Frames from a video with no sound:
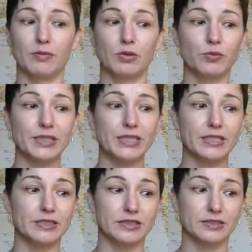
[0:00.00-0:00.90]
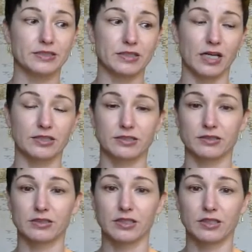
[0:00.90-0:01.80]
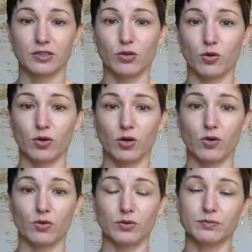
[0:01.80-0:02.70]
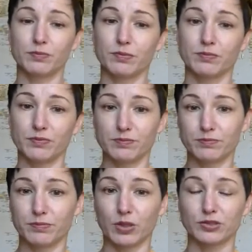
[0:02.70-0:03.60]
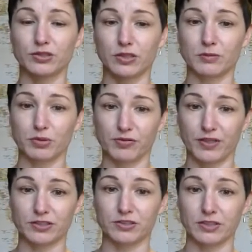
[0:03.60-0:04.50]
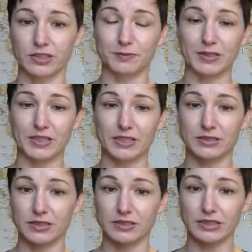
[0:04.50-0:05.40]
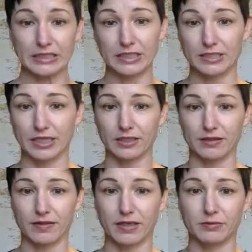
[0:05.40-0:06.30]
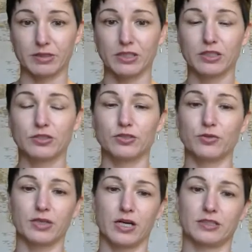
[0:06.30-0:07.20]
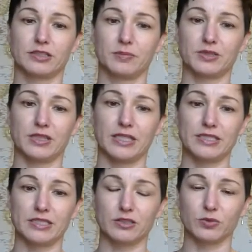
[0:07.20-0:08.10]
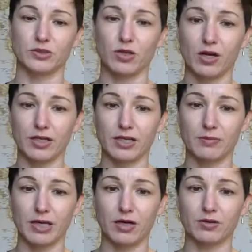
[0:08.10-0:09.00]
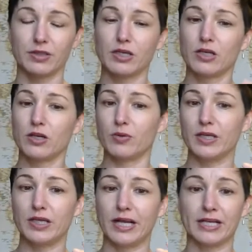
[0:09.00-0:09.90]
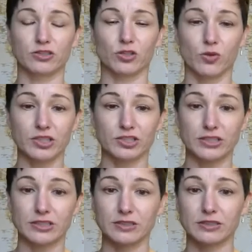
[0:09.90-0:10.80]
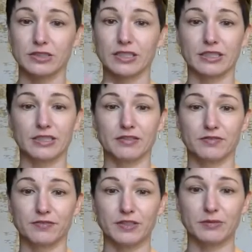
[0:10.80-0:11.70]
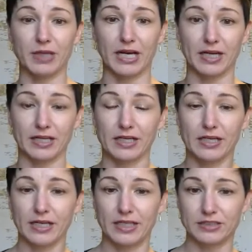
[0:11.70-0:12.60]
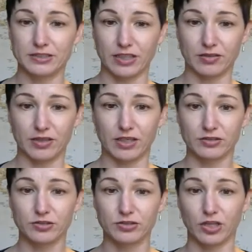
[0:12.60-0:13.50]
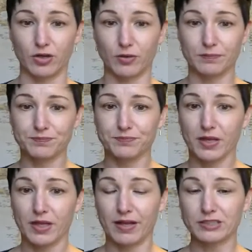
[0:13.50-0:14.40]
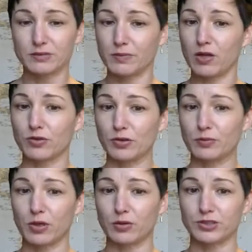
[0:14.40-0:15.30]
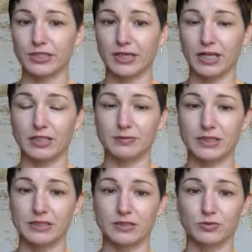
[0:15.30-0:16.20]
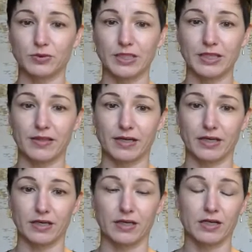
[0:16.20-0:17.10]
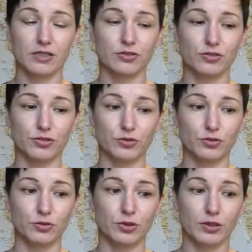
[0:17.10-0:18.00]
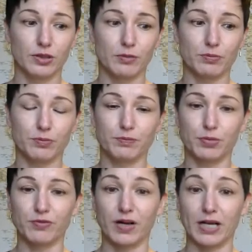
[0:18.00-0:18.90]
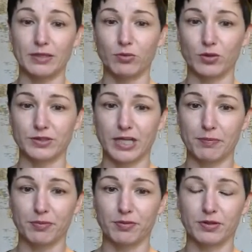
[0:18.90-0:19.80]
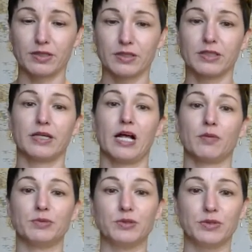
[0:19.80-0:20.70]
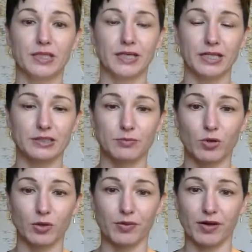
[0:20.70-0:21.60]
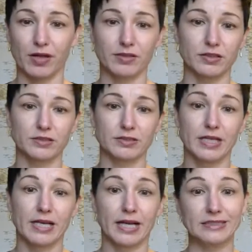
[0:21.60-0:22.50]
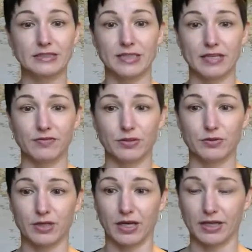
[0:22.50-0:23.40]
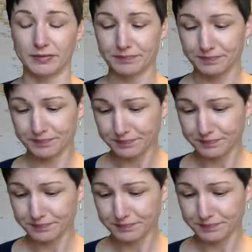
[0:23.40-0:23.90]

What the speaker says: We discuss your own personal and professional experiences and connect them to the concepts and ideas we're talking about. We answer questions, give feedback, etc. So that small group coaching element is really there to provide more depth, help you connect more with others, and save you time.